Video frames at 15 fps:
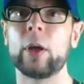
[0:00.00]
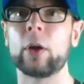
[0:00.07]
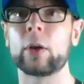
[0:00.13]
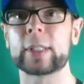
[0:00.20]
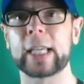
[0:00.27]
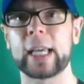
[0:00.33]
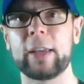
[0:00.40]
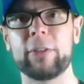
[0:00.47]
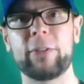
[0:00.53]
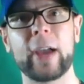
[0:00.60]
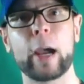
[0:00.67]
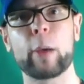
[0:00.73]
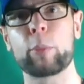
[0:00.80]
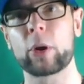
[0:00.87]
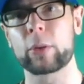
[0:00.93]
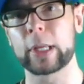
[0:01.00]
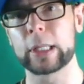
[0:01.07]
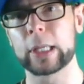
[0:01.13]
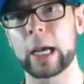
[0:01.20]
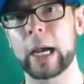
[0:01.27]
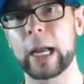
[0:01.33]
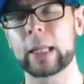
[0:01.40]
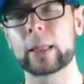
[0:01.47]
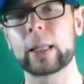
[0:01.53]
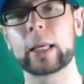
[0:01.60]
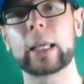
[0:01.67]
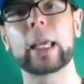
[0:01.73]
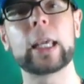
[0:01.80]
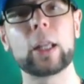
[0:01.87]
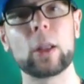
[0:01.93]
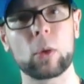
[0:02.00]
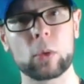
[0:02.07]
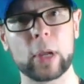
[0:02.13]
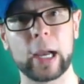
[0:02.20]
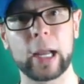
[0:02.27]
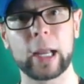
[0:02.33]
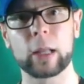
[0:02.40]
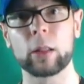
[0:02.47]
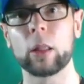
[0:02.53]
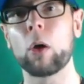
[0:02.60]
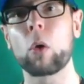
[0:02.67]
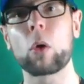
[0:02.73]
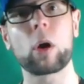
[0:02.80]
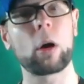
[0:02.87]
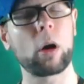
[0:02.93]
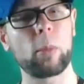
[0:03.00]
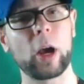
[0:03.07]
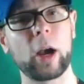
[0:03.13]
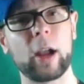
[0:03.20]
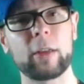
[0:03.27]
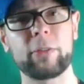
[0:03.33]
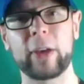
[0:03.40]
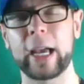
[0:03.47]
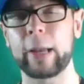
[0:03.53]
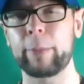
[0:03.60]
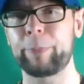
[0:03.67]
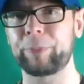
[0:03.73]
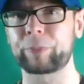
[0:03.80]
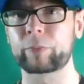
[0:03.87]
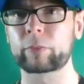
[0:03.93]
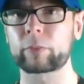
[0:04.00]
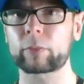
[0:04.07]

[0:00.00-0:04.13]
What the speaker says: There is a fat burning diet, the keto diet, low carb, high fat,